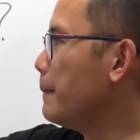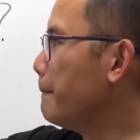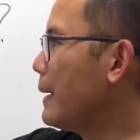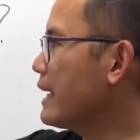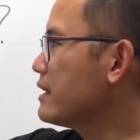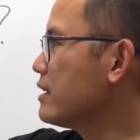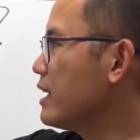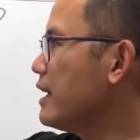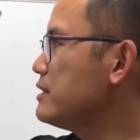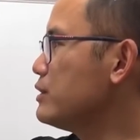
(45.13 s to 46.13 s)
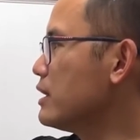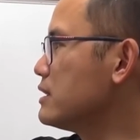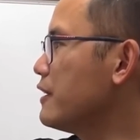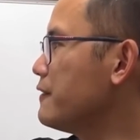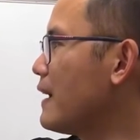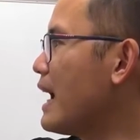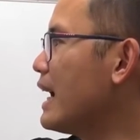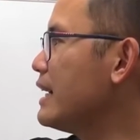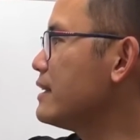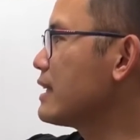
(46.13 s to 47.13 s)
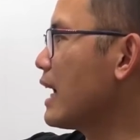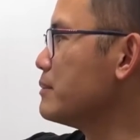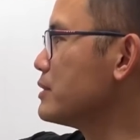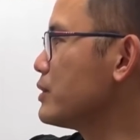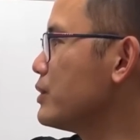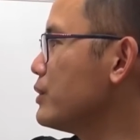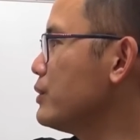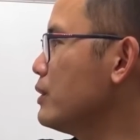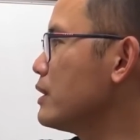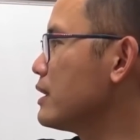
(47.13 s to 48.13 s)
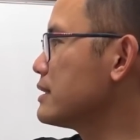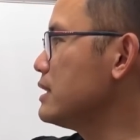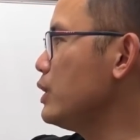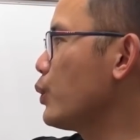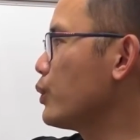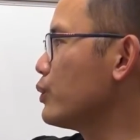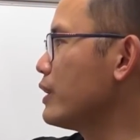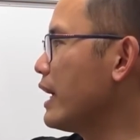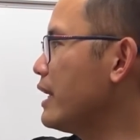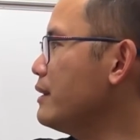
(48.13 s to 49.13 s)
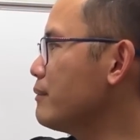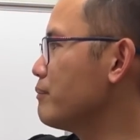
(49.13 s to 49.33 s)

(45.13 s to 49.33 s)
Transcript: Back in the days, you can say 5 times 2, that's equal to 10.